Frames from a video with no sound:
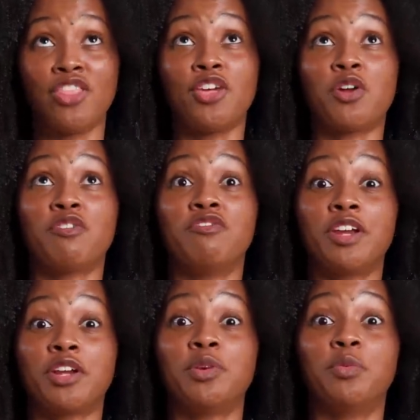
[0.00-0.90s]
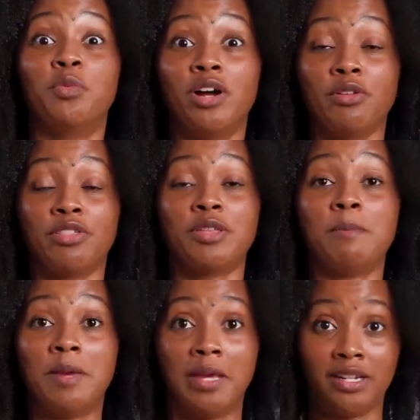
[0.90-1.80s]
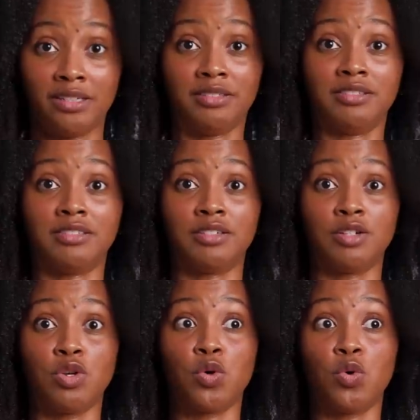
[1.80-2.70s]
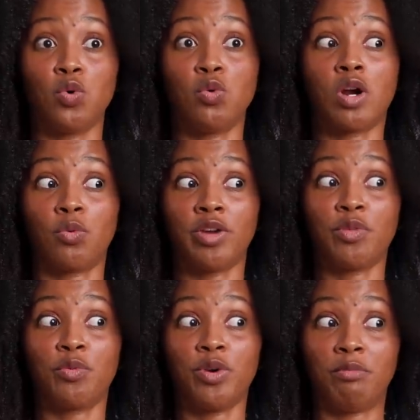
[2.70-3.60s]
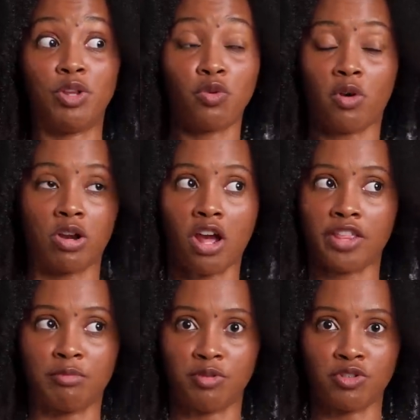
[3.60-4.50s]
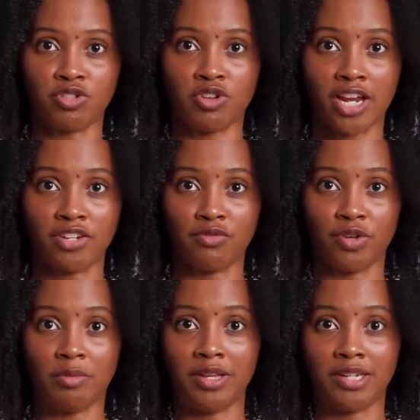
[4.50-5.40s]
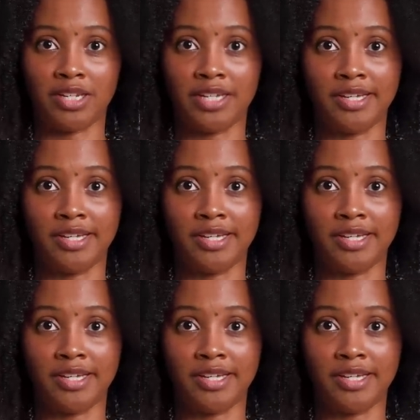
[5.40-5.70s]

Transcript: there are very wealthy men who are with women who are not the most attractive women